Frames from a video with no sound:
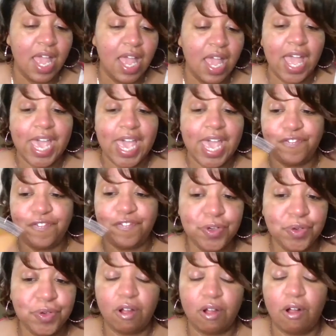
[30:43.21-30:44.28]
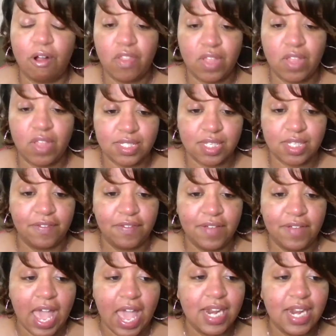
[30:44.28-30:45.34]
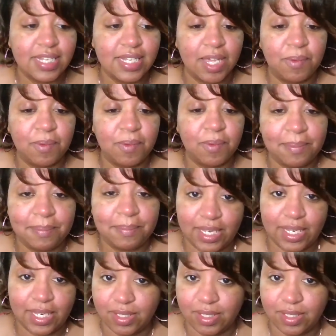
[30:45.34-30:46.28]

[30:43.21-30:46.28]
and the food and all this stuff. And it's like, wait a minute,